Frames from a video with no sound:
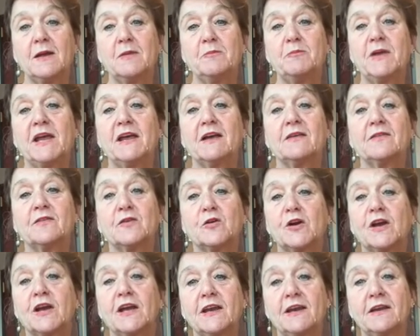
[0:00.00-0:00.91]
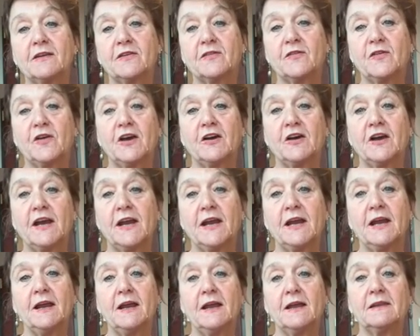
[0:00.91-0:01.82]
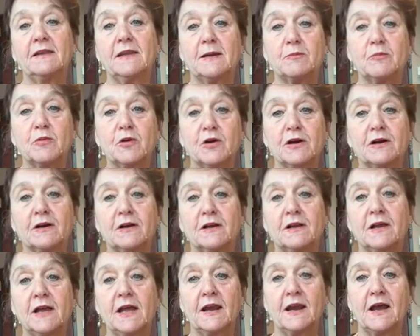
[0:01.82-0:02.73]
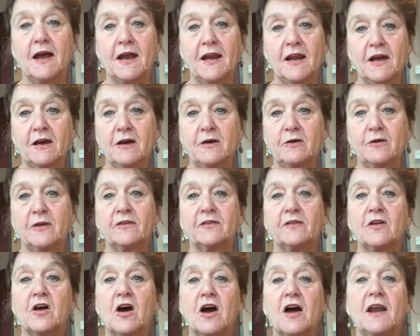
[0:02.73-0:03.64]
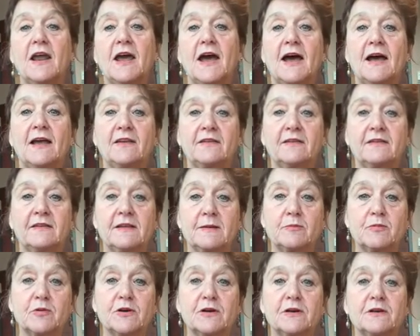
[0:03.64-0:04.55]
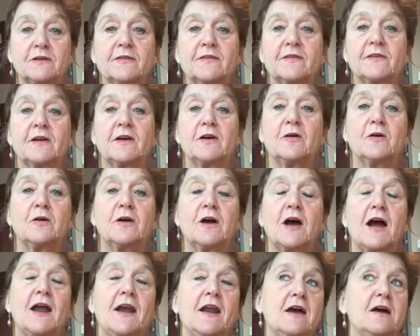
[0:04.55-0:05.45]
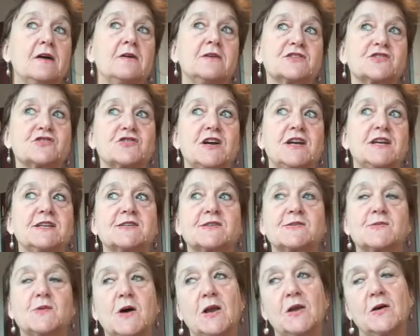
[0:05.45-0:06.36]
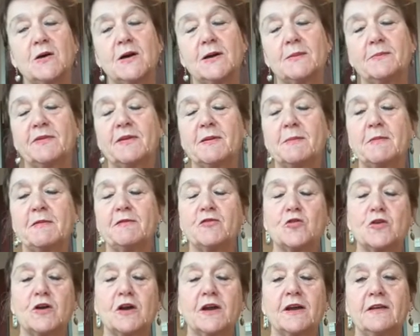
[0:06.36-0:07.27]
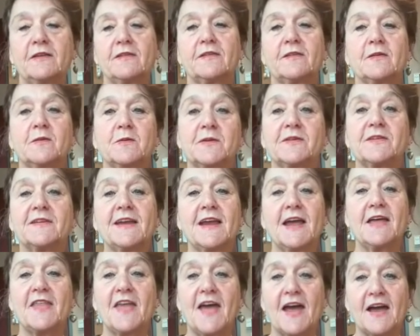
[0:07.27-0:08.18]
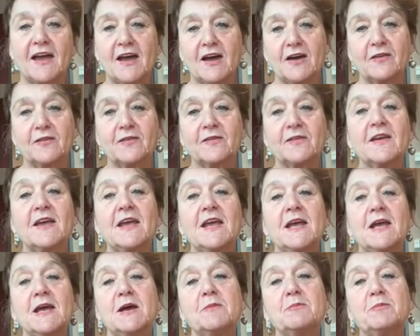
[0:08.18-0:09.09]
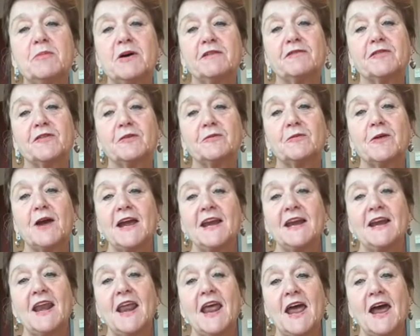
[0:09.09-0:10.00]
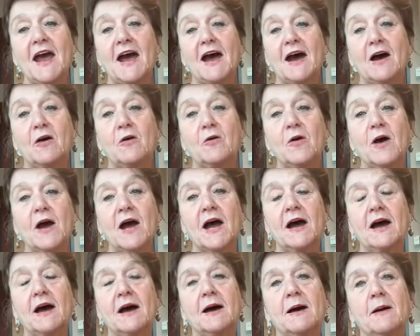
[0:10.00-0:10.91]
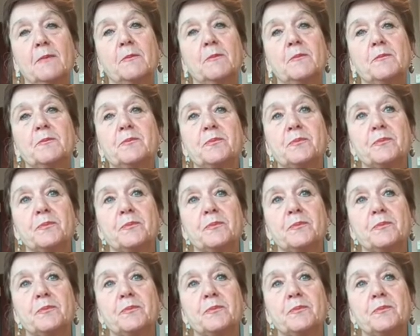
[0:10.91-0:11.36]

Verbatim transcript: because Oregon is very liberal and Idaho is not as liberal. So Idaho is trying to swallow up some of Oregon. So we'll see how that goes. But for right now, um,